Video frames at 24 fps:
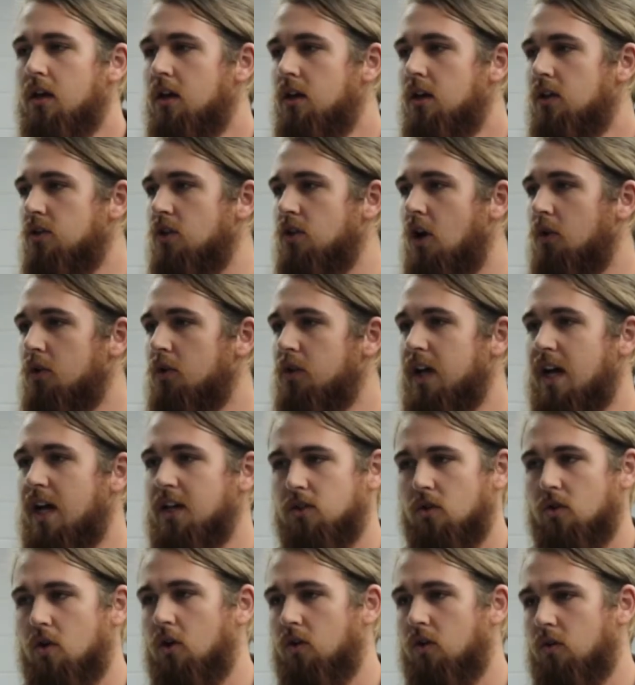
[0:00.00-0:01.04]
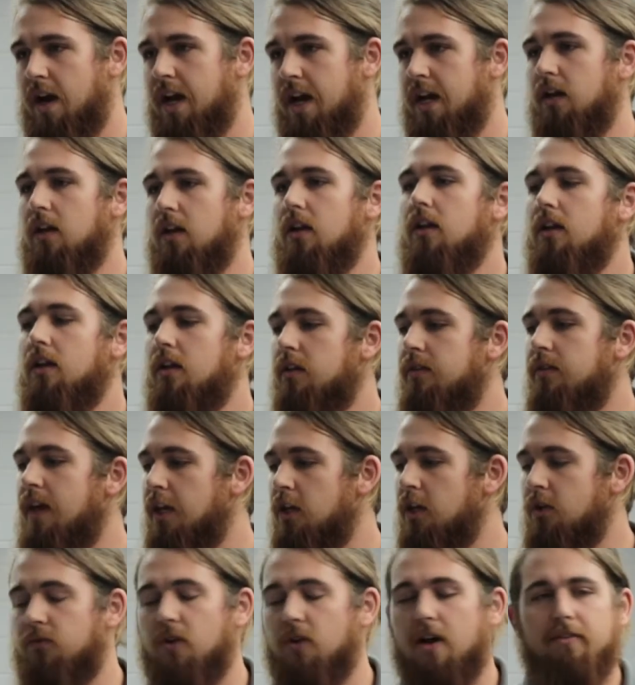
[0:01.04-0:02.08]
so you guys are all great.
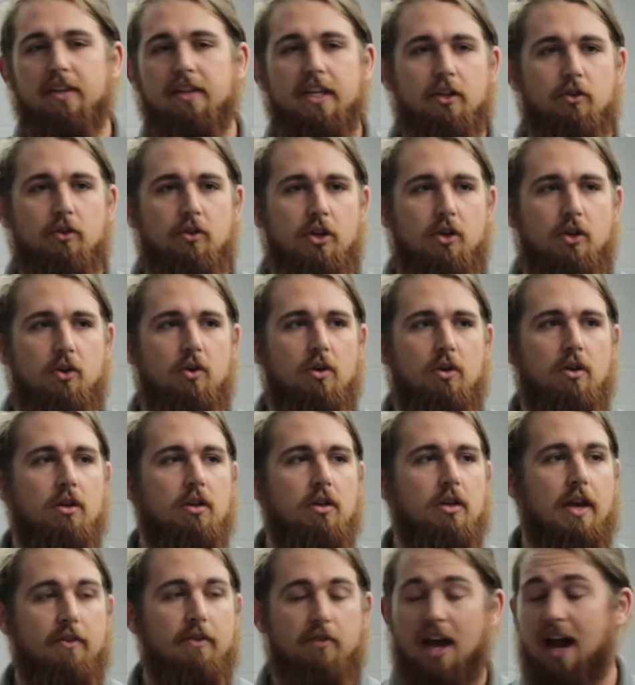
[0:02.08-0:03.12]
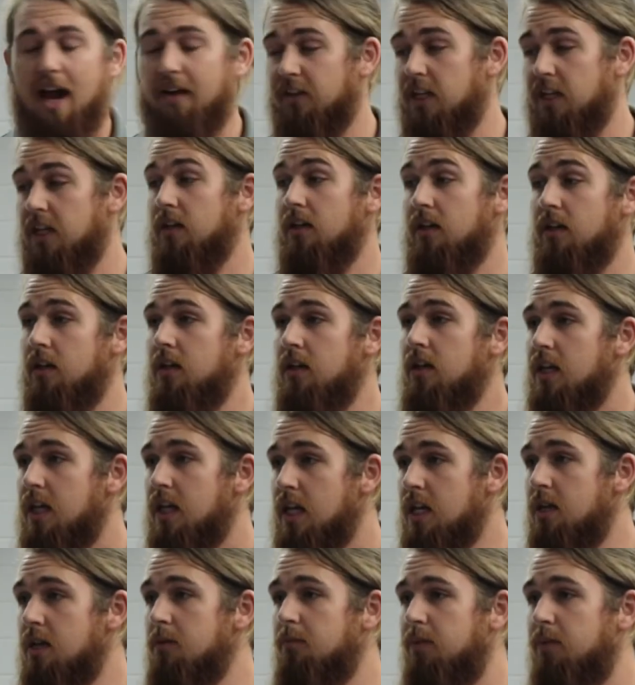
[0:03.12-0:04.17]
Thank you for everything you do. If you haven't eaten,
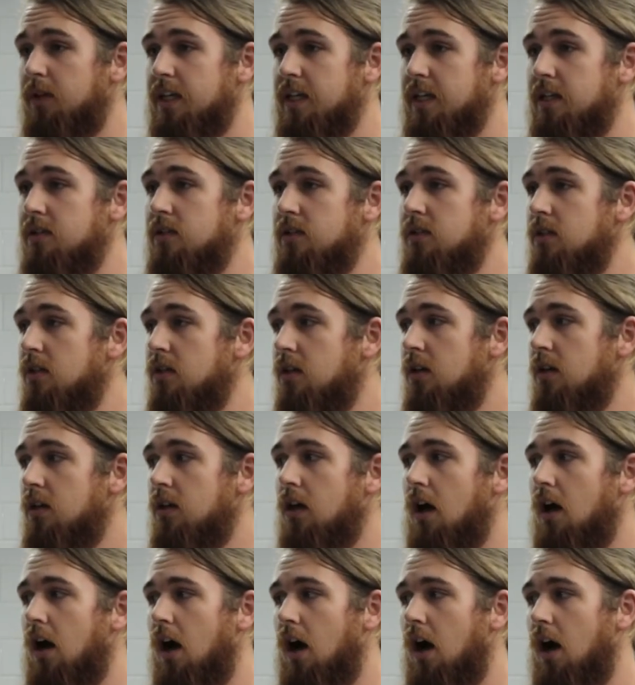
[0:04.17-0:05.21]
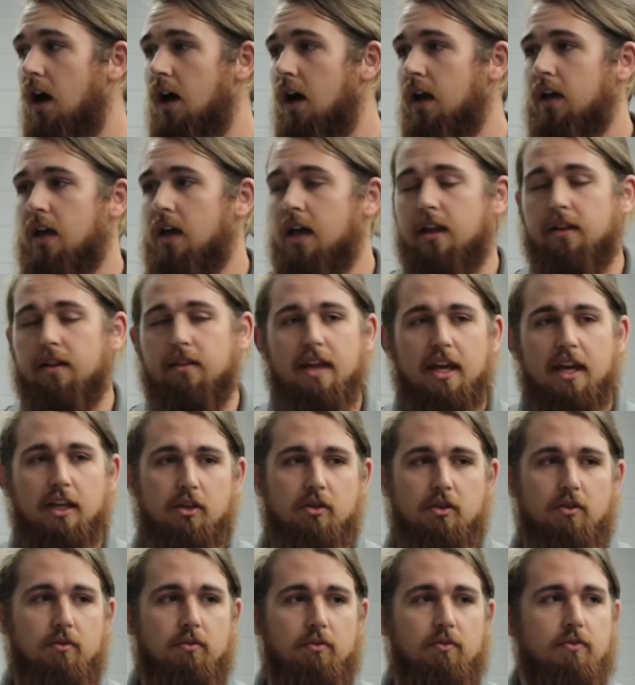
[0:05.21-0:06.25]
eat, please. And thank
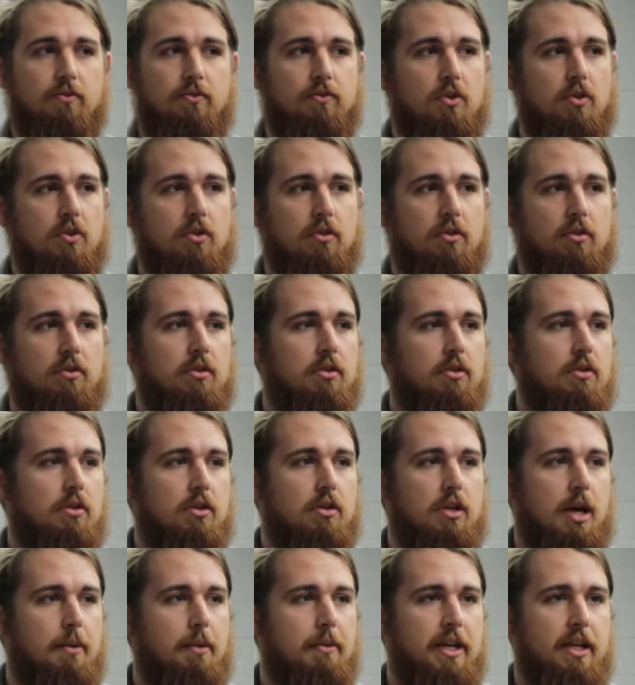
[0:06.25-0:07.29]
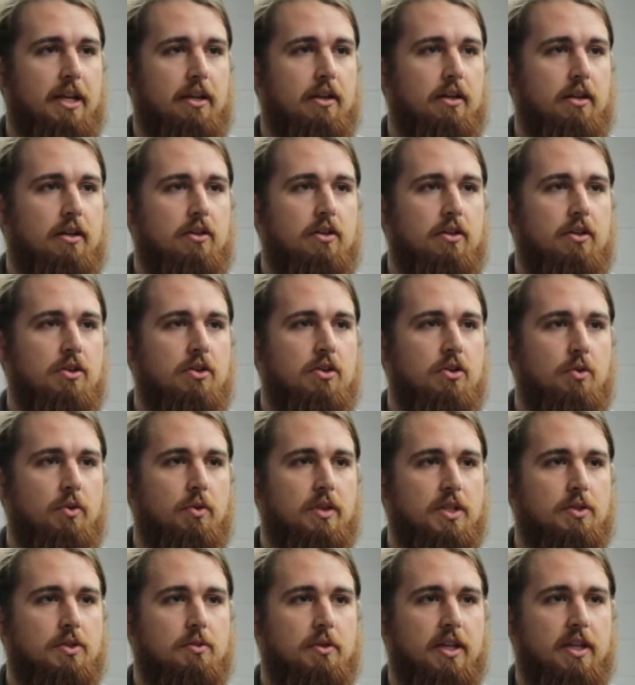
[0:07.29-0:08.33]
you for coming in and doing
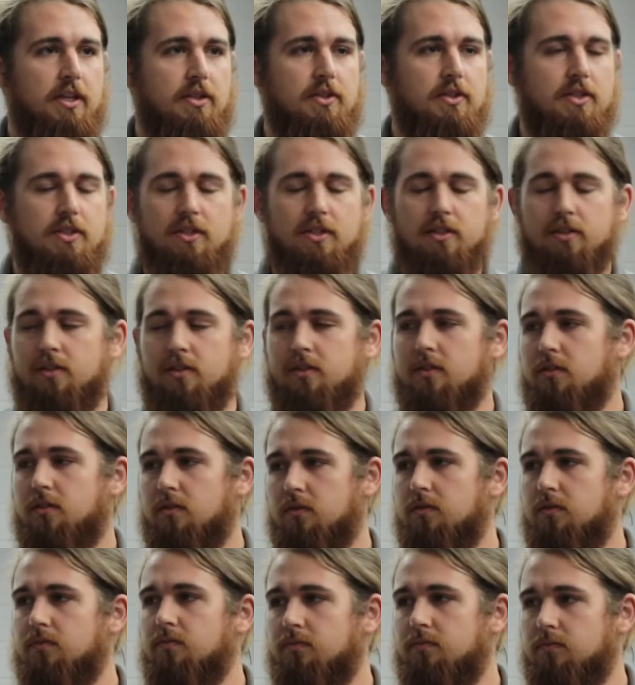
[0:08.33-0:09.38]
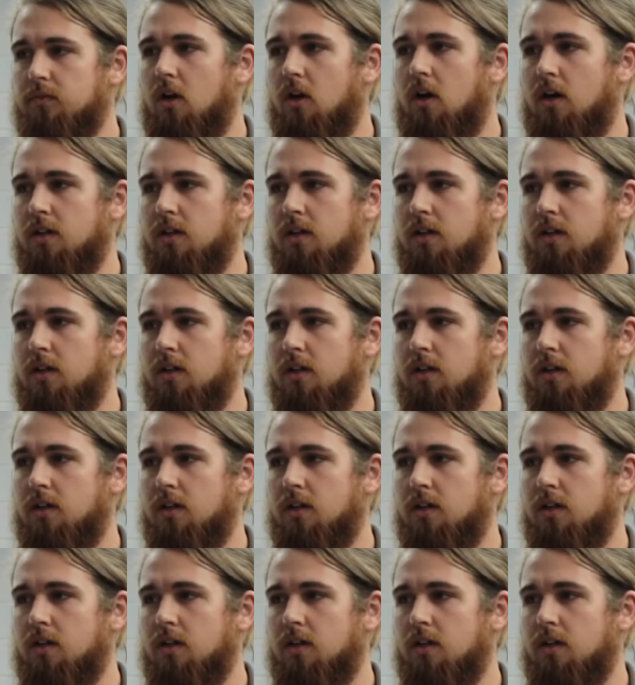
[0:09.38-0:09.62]
this with us.